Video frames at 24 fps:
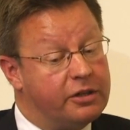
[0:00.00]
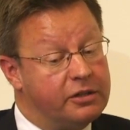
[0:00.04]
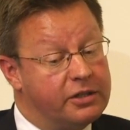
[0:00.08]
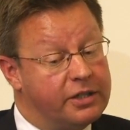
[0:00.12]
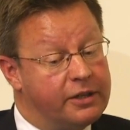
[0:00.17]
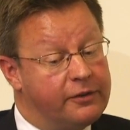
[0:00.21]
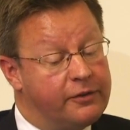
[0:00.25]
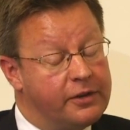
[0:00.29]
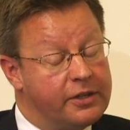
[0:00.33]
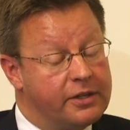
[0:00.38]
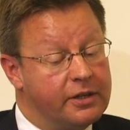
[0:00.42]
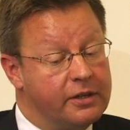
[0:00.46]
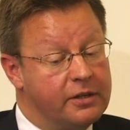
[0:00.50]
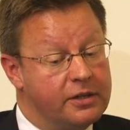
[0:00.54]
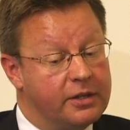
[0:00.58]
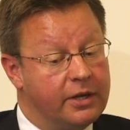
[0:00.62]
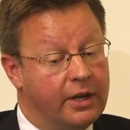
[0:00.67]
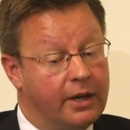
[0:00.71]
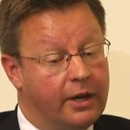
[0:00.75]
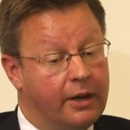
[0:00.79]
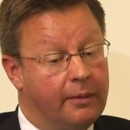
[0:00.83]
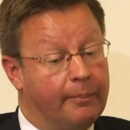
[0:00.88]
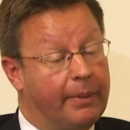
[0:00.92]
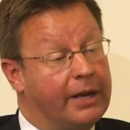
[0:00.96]
dividend
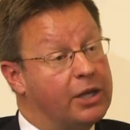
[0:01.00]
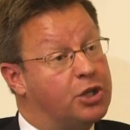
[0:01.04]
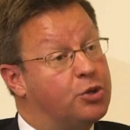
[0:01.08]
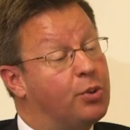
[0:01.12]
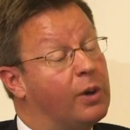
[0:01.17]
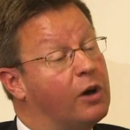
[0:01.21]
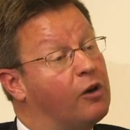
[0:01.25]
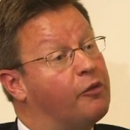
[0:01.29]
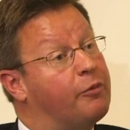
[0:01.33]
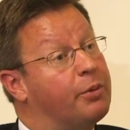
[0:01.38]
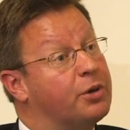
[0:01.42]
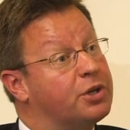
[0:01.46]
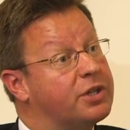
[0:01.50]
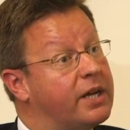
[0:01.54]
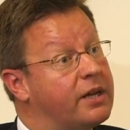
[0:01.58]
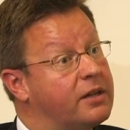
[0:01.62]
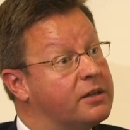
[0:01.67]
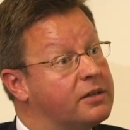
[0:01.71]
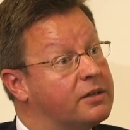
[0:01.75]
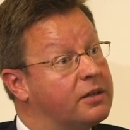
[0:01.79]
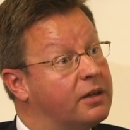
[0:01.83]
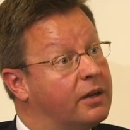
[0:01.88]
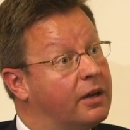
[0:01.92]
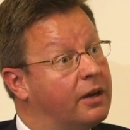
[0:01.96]
by
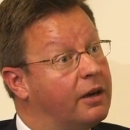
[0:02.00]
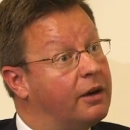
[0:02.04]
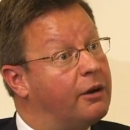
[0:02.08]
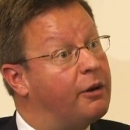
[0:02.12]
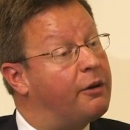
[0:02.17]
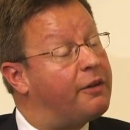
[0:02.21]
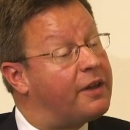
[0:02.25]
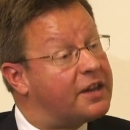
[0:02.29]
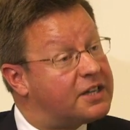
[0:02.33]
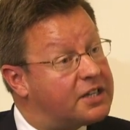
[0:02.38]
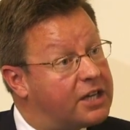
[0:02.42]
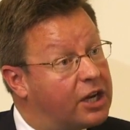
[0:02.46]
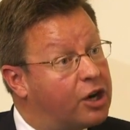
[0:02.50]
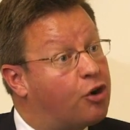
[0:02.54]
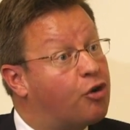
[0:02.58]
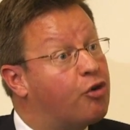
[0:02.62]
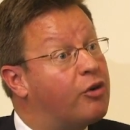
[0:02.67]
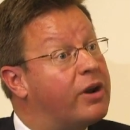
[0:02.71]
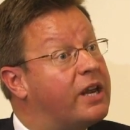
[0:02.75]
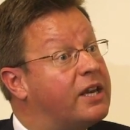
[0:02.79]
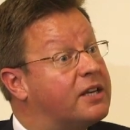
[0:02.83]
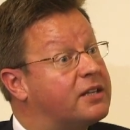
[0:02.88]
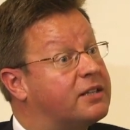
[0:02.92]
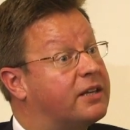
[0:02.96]
12%. Now that's a
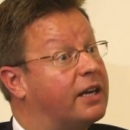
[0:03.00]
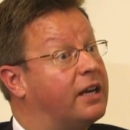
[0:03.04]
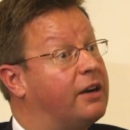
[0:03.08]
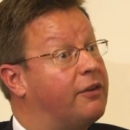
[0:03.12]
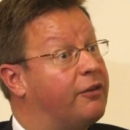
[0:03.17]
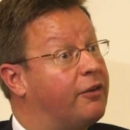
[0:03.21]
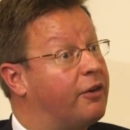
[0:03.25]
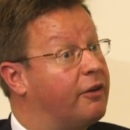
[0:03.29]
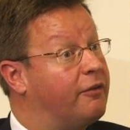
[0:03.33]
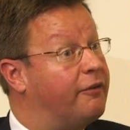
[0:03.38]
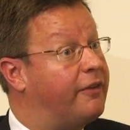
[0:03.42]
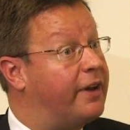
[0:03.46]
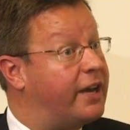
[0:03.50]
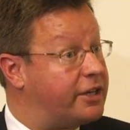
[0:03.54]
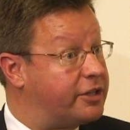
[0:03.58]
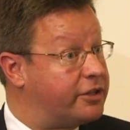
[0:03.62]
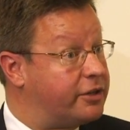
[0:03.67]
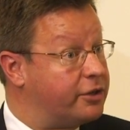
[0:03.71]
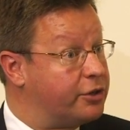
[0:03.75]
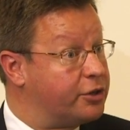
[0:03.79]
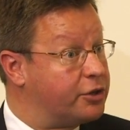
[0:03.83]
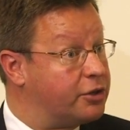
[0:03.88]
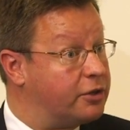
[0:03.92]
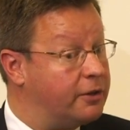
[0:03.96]
great sign for
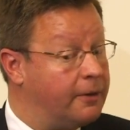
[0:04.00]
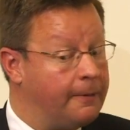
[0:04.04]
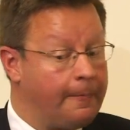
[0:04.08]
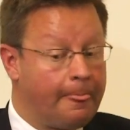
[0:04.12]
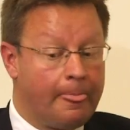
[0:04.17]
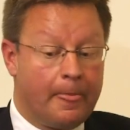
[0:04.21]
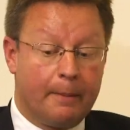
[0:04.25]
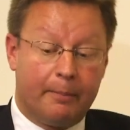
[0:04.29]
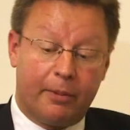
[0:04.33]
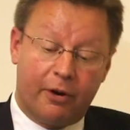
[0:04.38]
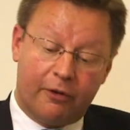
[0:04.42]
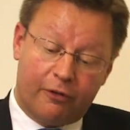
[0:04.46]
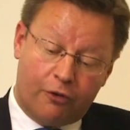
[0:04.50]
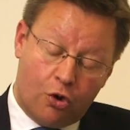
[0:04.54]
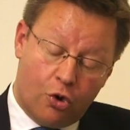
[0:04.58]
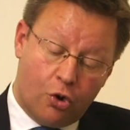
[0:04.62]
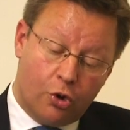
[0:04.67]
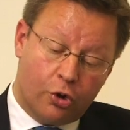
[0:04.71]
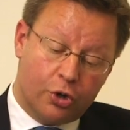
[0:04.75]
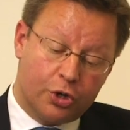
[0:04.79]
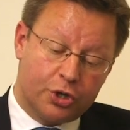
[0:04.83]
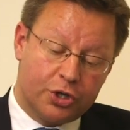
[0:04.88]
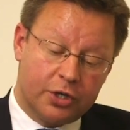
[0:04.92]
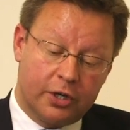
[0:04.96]
investors, but of
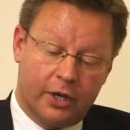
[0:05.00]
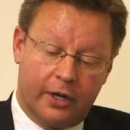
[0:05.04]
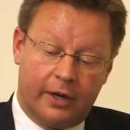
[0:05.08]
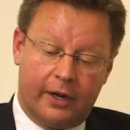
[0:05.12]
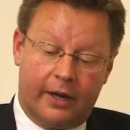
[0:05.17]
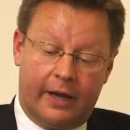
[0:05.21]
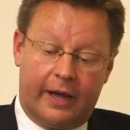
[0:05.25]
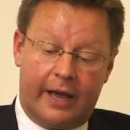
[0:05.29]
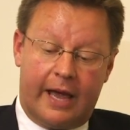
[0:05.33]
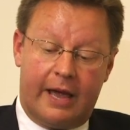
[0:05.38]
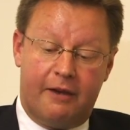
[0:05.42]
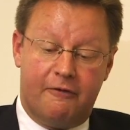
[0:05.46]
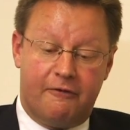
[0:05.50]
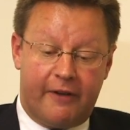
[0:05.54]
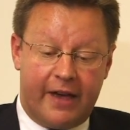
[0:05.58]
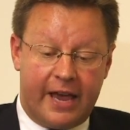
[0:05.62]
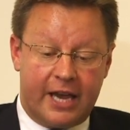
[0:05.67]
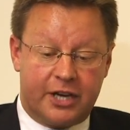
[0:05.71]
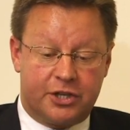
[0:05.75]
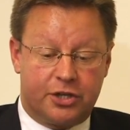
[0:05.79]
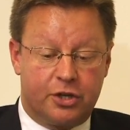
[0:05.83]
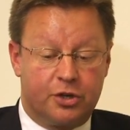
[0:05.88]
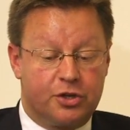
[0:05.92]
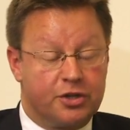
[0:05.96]
course
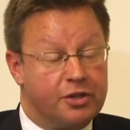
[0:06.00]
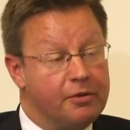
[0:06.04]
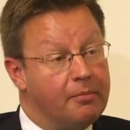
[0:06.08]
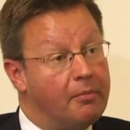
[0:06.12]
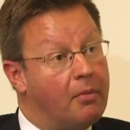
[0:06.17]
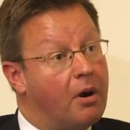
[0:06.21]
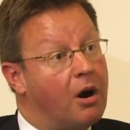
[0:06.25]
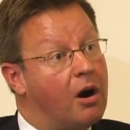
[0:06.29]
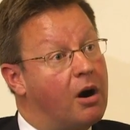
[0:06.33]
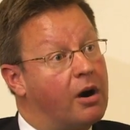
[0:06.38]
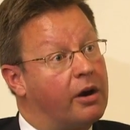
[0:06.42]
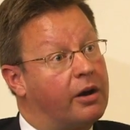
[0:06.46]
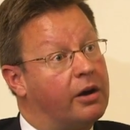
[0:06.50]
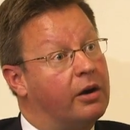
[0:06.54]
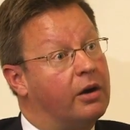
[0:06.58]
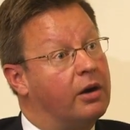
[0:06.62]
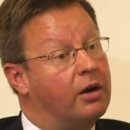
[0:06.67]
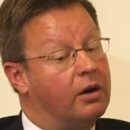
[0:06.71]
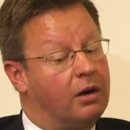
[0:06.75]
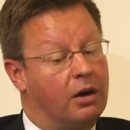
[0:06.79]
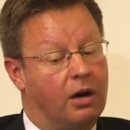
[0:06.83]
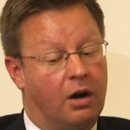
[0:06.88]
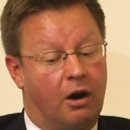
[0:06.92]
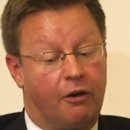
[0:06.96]
investors in the market
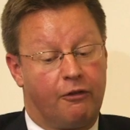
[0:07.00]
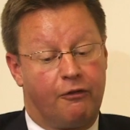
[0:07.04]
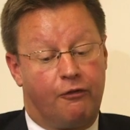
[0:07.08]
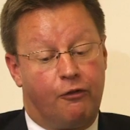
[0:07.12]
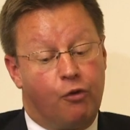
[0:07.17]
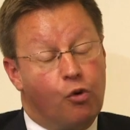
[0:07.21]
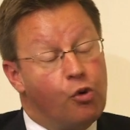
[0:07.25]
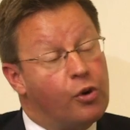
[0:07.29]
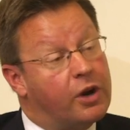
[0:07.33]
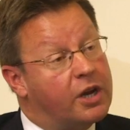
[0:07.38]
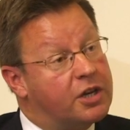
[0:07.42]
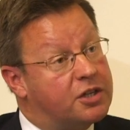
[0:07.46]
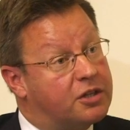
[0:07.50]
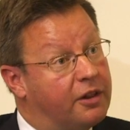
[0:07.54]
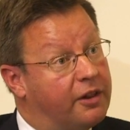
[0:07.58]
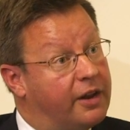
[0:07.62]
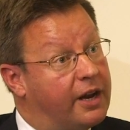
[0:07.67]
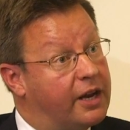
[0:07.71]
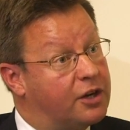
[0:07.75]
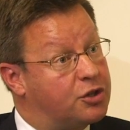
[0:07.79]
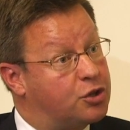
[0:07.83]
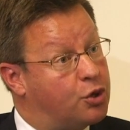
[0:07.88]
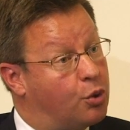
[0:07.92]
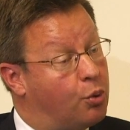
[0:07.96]
are focused on the
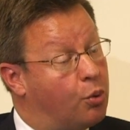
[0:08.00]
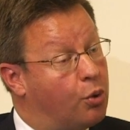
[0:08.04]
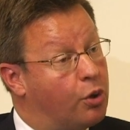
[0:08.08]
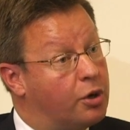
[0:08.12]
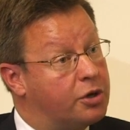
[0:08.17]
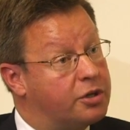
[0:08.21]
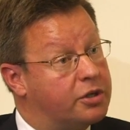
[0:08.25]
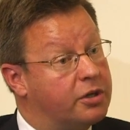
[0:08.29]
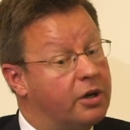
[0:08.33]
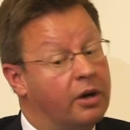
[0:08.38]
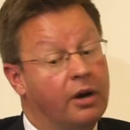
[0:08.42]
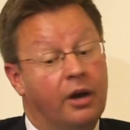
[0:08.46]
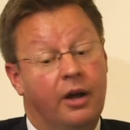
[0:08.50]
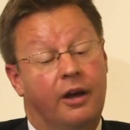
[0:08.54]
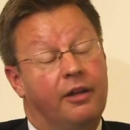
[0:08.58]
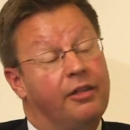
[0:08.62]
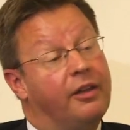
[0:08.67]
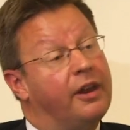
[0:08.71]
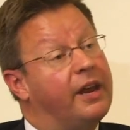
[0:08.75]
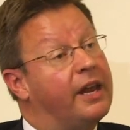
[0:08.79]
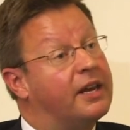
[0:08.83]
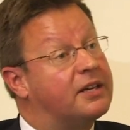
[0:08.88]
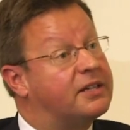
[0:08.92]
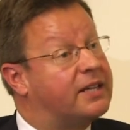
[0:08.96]
next quarter,
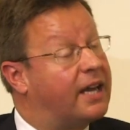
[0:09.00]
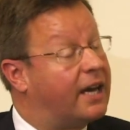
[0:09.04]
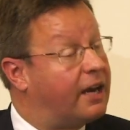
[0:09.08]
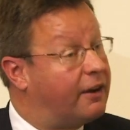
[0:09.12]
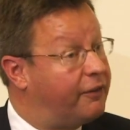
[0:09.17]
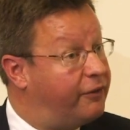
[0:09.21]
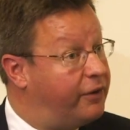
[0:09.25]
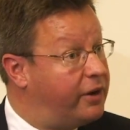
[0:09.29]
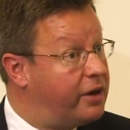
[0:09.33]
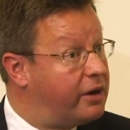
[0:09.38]
the next half